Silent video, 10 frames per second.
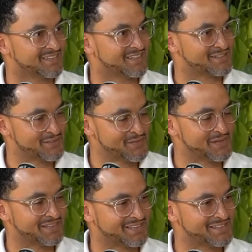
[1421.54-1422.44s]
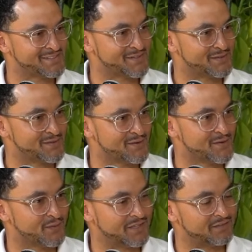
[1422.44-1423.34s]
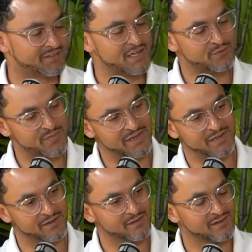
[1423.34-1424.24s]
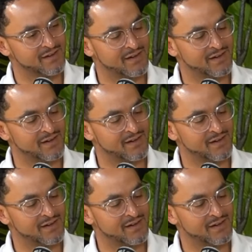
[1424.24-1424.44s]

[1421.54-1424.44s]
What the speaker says: Let's do it. Well, David, thanks for being here.